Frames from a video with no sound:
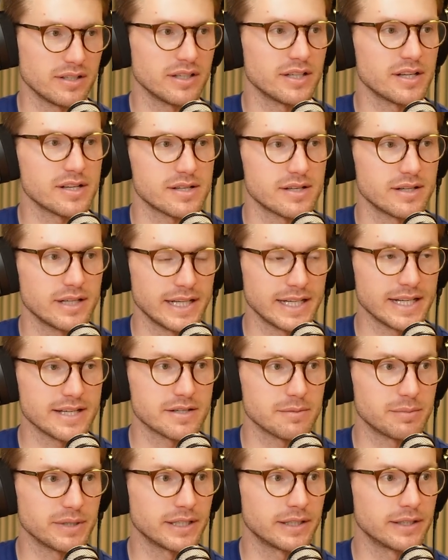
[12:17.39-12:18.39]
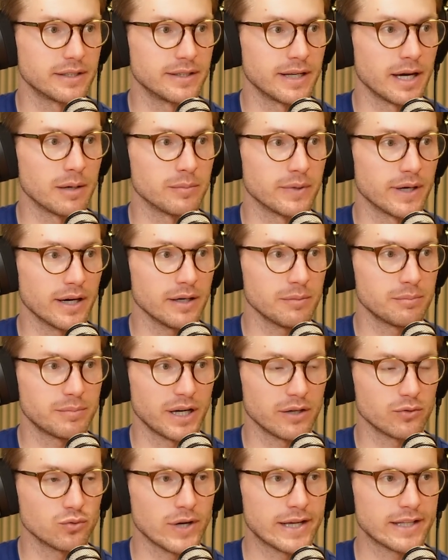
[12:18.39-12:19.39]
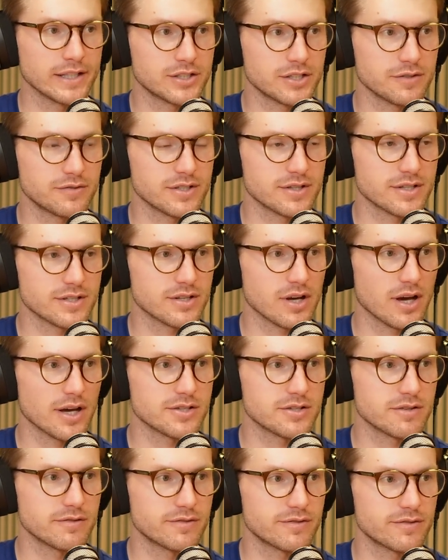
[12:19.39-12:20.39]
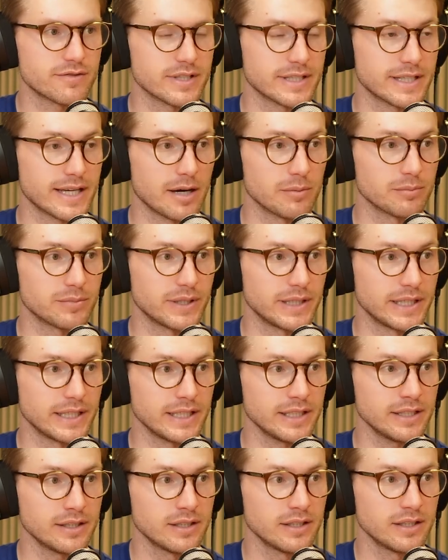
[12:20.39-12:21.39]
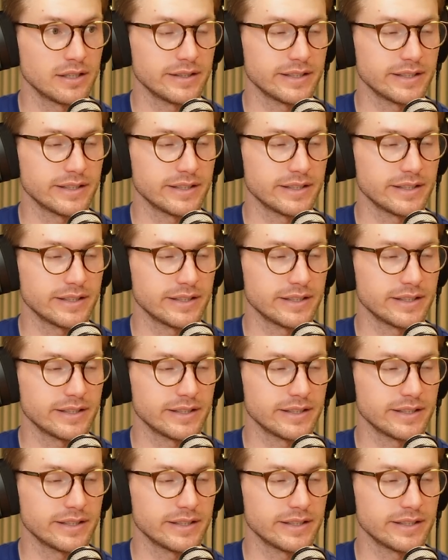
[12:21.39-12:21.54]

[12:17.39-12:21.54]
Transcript: It is a big number, but relative to the size of the company,